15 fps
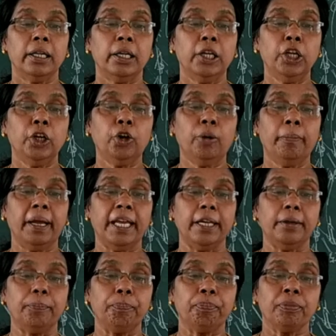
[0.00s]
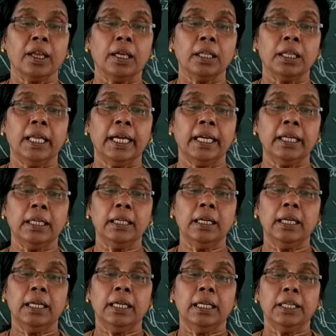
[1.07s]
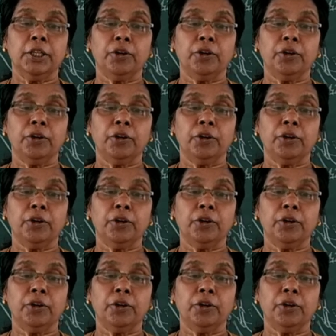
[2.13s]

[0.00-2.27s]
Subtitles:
lumen. Then